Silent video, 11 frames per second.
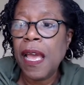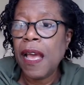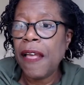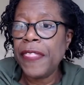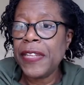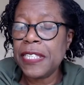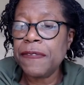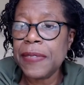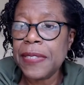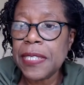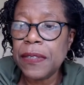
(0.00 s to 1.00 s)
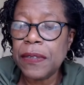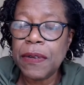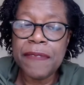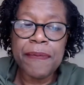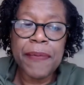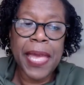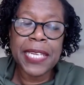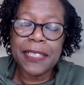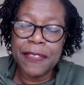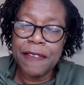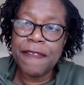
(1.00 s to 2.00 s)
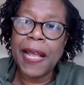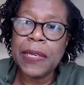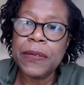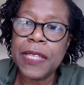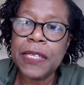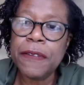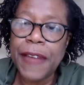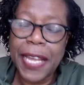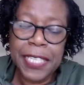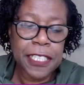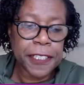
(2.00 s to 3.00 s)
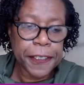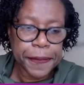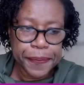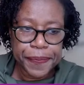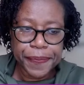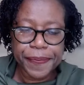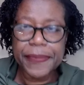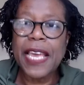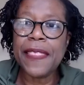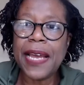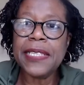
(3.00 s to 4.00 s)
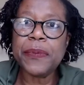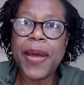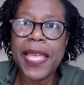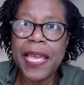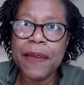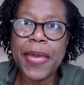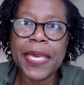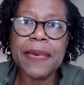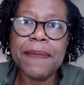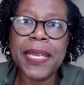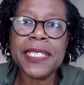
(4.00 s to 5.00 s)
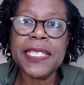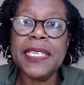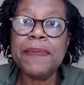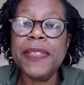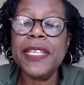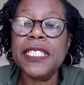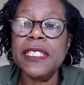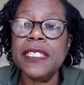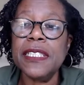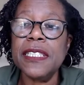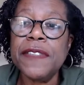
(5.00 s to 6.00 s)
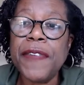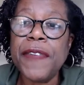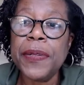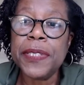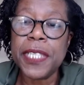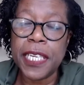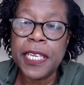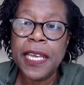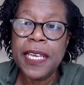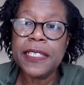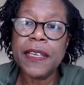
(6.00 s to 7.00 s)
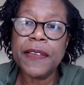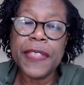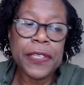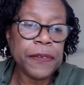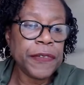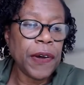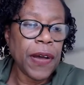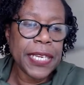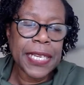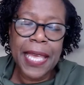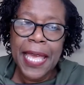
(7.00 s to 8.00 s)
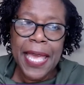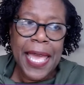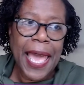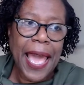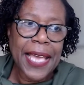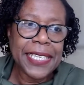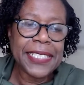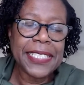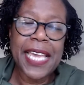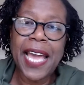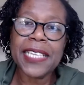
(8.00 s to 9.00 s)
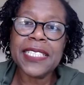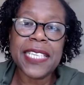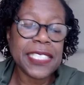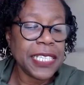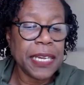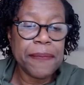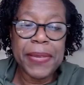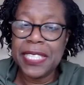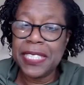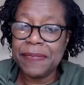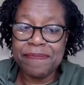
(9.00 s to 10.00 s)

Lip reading: and the difference that you have made and the value that you've added. And that is why I recommend keeping the success folder, so that you've got an easy access. It can be a